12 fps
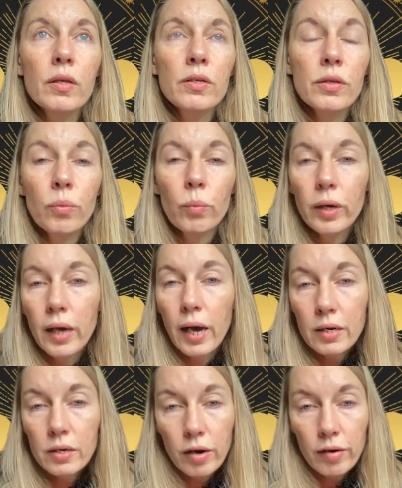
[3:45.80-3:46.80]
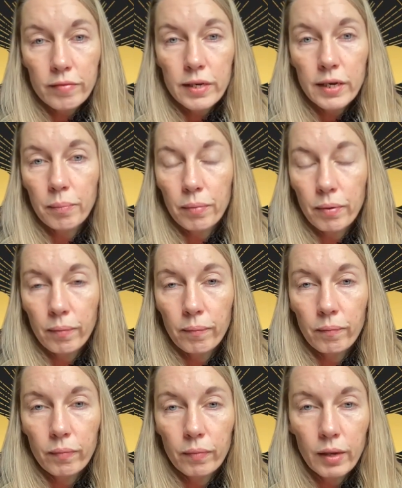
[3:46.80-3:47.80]
so that we can dive deep
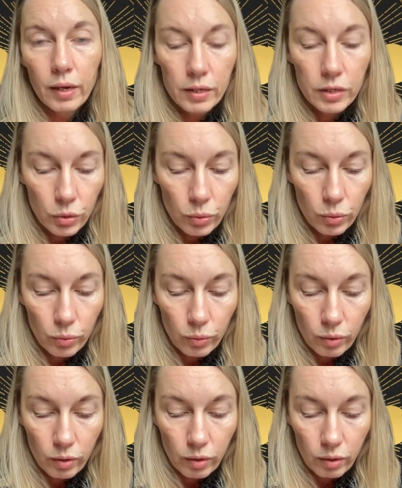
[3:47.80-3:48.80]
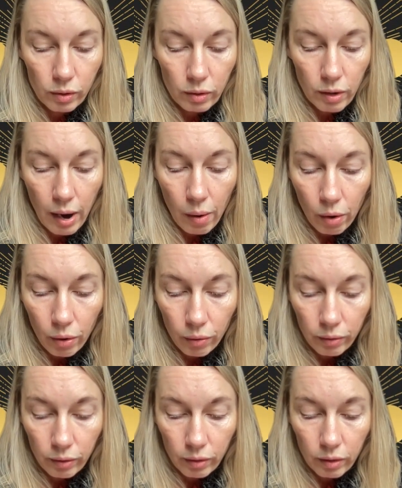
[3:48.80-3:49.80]
into our
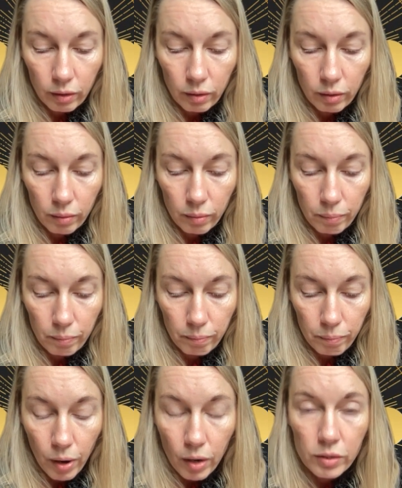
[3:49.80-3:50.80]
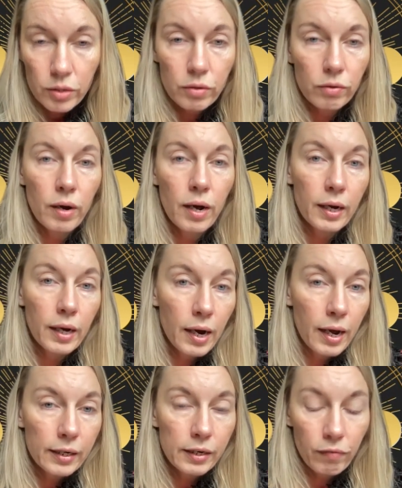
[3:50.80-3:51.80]
own personal and
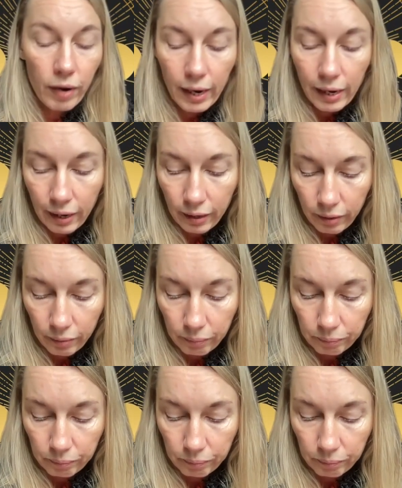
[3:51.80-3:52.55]
collective healing.